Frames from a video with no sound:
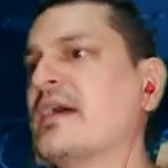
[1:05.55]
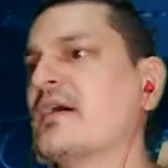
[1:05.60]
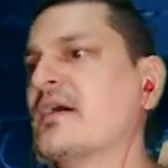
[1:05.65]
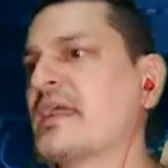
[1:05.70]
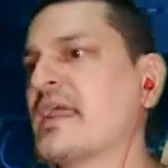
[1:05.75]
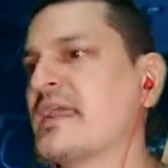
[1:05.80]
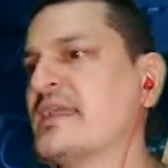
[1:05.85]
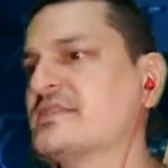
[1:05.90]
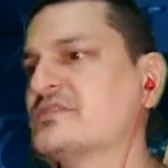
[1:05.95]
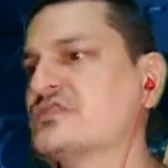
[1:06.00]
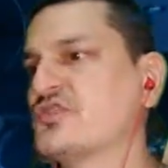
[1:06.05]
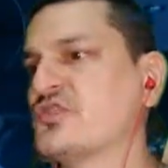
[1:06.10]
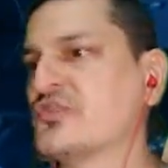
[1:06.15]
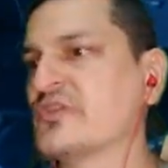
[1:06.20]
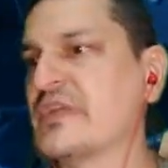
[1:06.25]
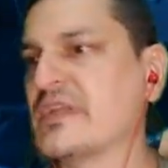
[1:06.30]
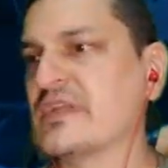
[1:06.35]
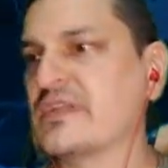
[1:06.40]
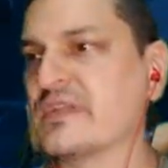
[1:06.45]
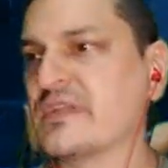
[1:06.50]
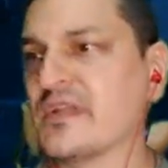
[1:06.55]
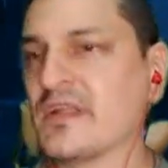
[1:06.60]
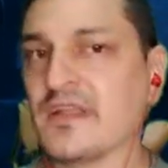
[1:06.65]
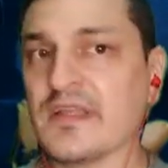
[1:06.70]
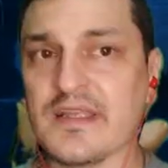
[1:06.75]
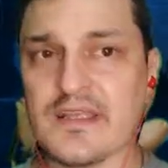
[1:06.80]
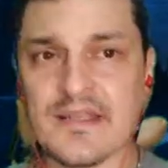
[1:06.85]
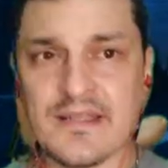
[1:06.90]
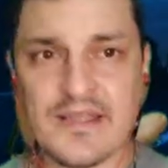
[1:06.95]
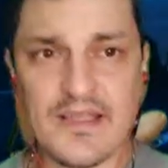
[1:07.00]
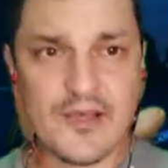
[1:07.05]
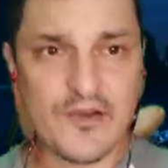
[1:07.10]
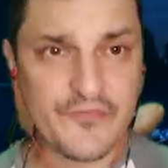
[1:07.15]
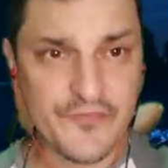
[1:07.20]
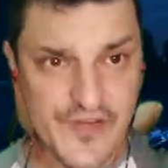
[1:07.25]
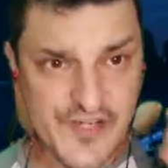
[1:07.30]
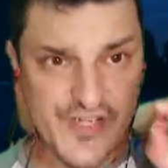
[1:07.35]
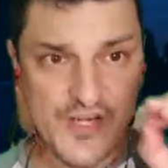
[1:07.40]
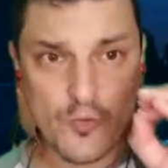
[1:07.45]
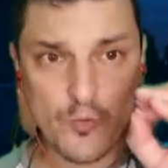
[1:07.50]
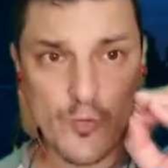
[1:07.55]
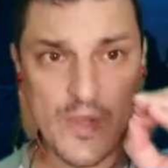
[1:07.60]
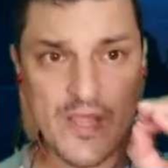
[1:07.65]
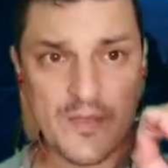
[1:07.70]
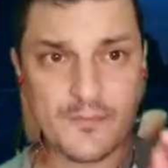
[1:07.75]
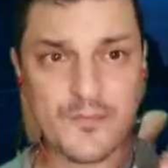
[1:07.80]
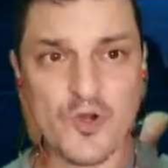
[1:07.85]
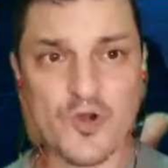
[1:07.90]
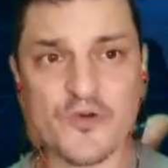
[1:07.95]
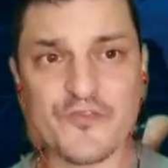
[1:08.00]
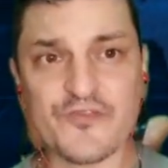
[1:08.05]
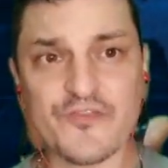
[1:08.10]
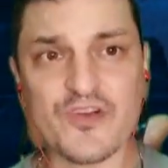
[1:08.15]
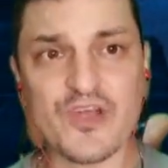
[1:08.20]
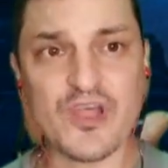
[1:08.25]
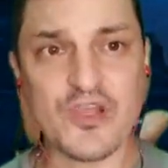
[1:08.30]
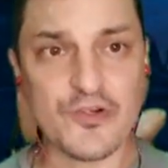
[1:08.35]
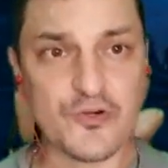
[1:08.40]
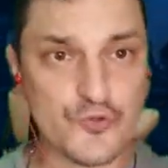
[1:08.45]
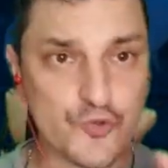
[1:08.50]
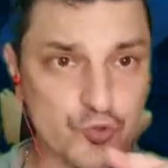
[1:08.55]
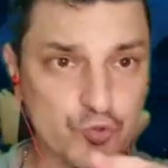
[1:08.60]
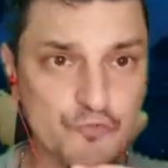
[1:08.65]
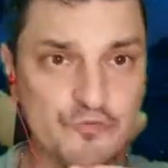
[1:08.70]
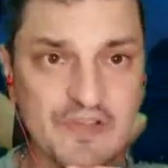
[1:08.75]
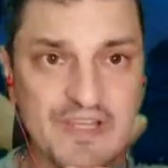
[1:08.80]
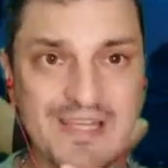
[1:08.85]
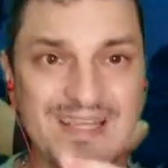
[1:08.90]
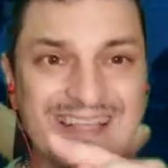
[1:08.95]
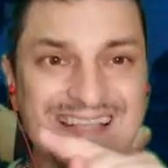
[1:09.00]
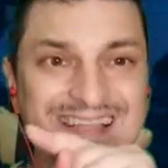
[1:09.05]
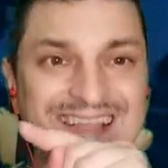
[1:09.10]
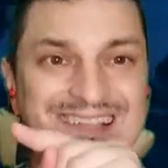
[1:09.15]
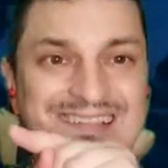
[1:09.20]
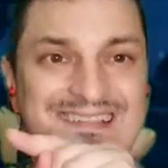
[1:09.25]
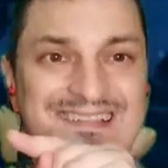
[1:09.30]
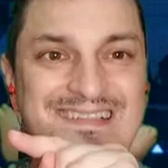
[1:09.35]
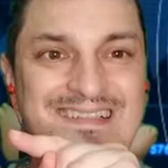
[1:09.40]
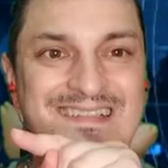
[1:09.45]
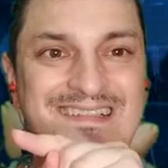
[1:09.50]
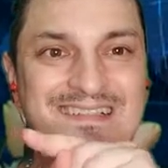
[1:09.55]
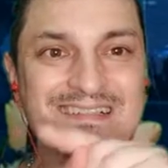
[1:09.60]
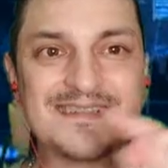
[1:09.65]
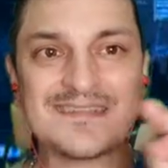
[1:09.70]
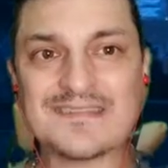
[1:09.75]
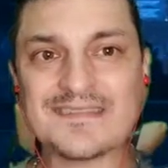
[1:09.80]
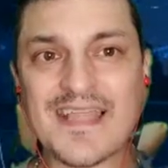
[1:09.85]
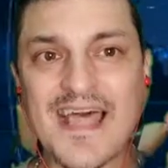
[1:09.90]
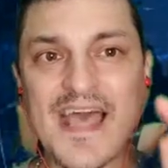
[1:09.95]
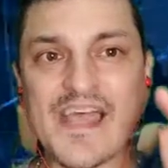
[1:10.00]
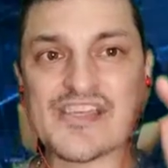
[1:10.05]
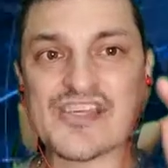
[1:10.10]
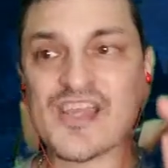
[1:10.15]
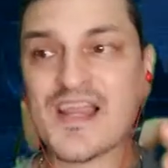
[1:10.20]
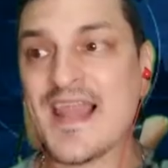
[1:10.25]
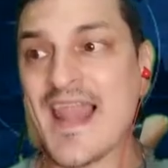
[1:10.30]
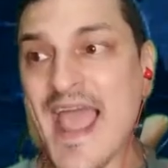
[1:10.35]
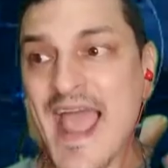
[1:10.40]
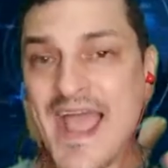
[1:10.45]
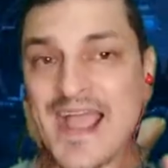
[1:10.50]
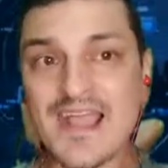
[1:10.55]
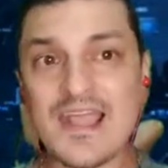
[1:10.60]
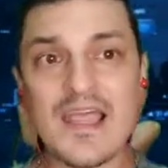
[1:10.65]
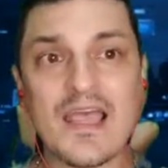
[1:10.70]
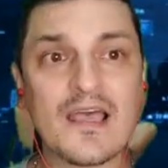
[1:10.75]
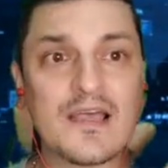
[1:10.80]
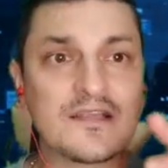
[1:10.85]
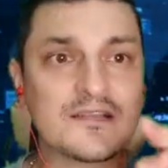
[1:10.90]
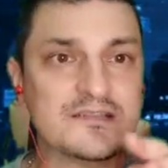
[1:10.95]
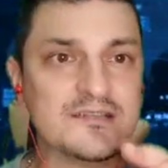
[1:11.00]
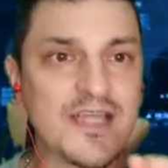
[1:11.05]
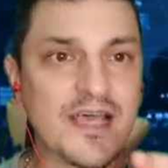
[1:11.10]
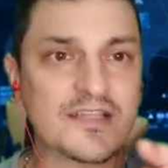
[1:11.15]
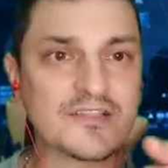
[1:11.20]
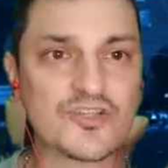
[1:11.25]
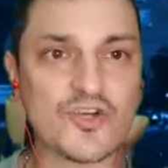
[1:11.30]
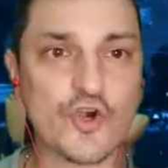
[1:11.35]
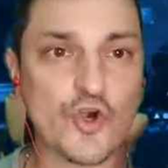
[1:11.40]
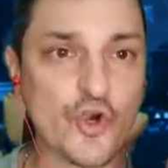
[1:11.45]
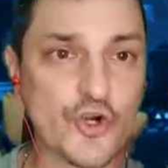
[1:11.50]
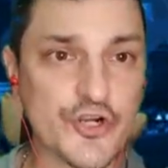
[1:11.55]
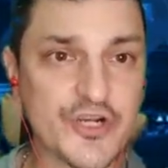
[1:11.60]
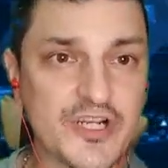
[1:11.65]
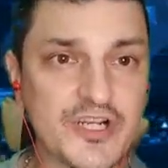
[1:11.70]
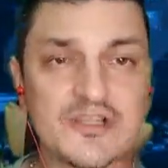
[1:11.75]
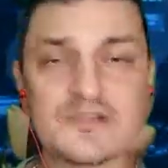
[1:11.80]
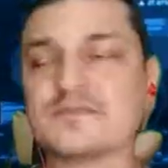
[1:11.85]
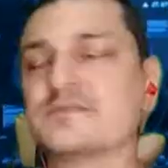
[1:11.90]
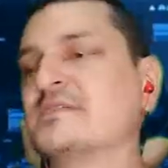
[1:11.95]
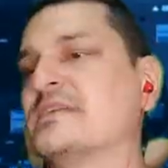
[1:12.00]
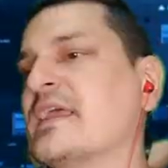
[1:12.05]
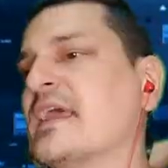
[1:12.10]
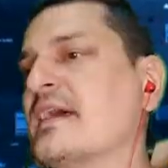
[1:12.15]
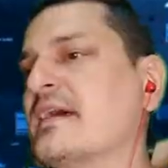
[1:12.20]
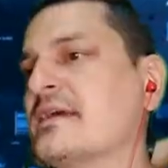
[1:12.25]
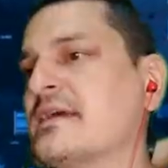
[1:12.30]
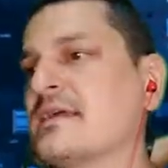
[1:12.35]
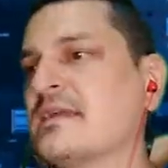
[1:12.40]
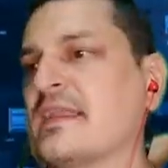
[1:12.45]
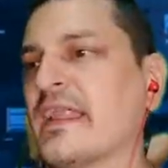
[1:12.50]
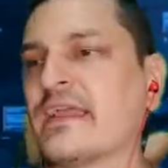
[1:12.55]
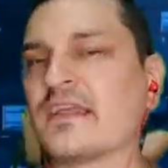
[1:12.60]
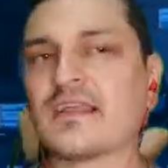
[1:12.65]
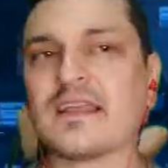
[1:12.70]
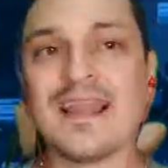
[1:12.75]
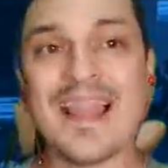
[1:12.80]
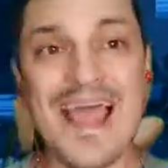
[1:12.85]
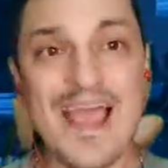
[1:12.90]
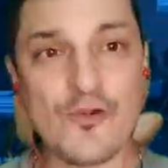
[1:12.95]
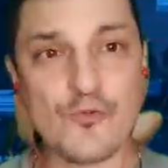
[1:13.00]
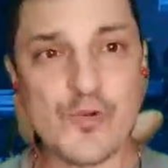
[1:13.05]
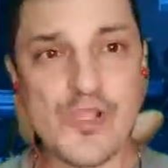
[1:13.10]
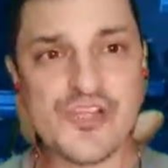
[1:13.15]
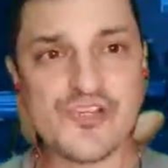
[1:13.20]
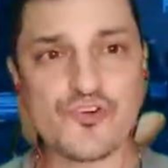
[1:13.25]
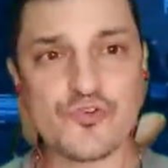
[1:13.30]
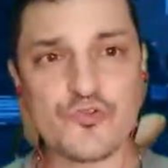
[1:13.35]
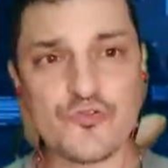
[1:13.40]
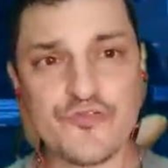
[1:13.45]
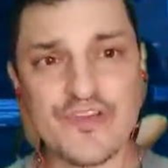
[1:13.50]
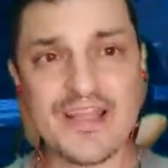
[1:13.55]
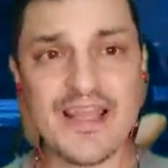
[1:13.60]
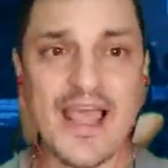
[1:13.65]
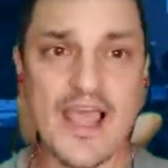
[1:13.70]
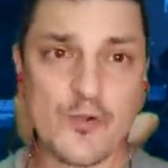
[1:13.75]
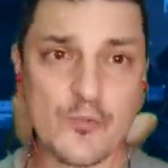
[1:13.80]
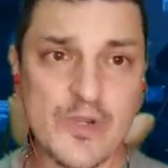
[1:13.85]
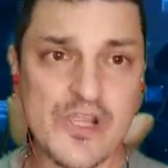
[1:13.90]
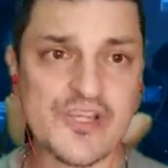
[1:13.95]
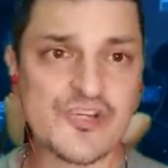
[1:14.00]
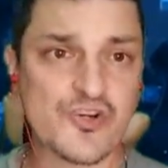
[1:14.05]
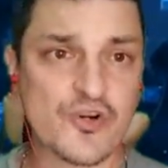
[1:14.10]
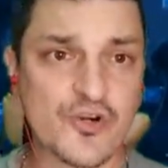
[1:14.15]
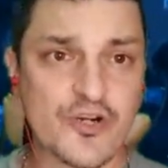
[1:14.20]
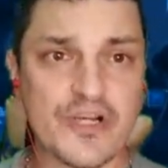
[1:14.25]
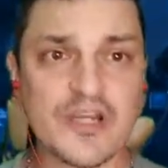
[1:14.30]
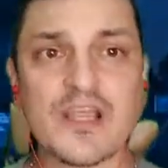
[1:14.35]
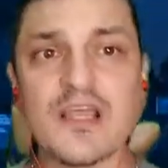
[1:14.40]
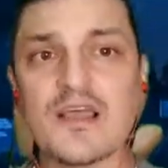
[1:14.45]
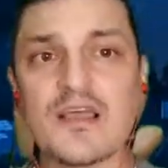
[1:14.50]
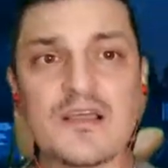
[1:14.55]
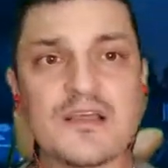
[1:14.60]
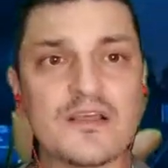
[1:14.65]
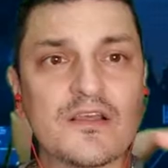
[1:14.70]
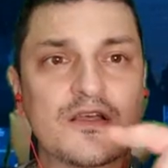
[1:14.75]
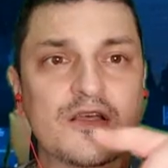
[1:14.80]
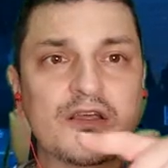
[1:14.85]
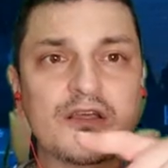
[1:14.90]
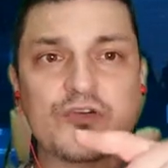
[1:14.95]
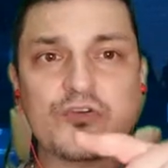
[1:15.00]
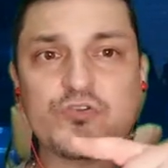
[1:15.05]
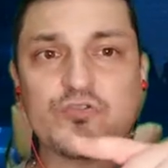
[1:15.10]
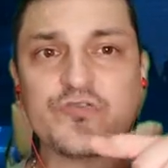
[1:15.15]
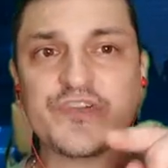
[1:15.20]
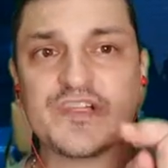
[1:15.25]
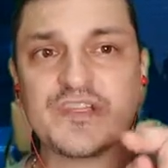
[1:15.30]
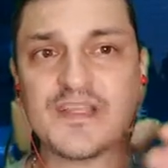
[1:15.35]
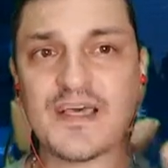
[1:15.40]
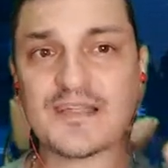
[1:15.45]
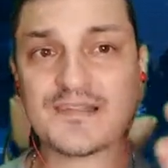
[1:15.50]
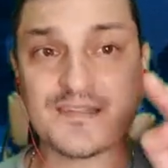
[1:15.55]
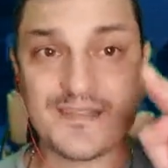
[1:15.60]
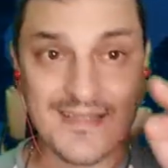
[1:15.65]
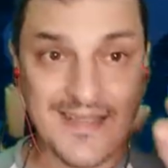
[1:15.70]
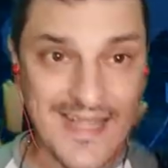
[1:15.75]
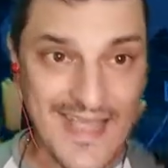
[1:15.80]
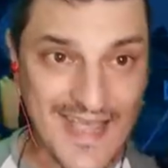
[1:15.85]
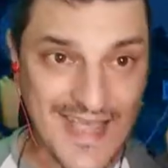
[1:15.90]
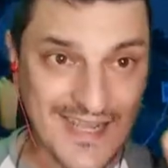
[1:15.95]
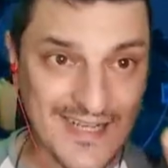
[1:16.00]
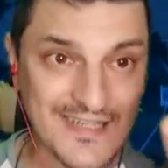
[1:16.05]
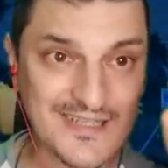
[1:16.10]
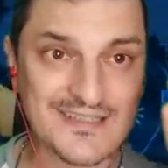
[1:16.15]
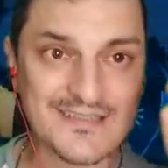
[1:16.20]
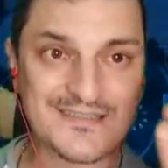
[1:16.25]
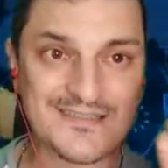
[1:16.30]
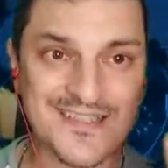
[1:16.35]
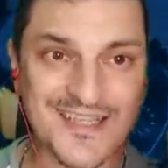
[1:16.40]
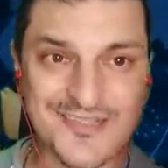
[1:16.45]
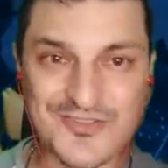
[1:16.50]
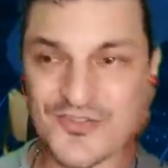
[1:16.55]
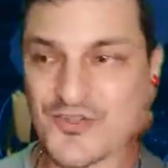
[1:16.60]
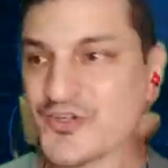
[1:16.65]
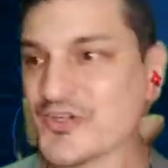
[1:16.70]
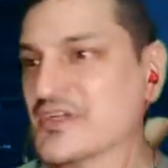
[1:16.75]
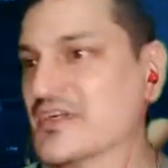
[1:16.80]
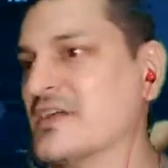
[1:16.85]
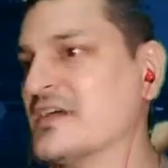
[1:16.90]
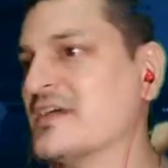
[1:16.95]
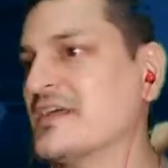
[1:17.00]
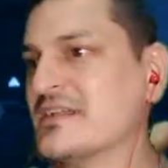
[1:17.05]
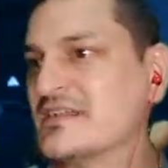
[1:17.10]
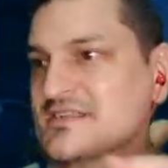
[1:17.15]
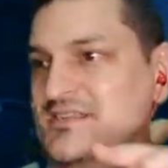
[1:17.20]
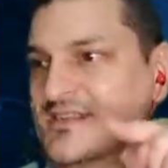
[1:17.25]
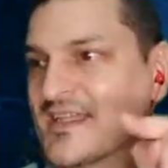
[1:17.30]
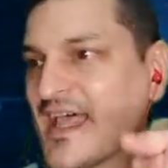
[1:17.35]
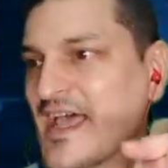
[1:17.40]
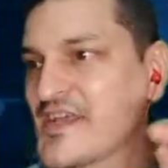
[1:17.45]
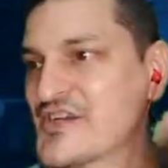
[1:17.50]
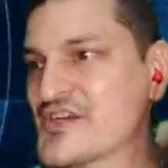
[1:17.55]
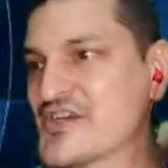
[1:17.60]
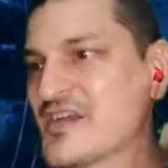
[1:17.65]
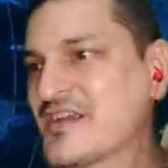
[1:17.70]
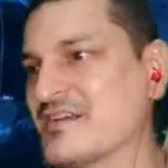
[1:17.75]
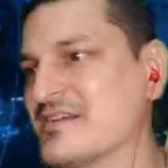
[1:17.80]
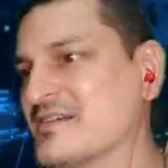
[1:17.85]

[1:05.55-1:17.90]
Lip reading: Okay, so in the official web of groovy-lang.org, yeah, like language, groovy language org, groovy.lang.org slash.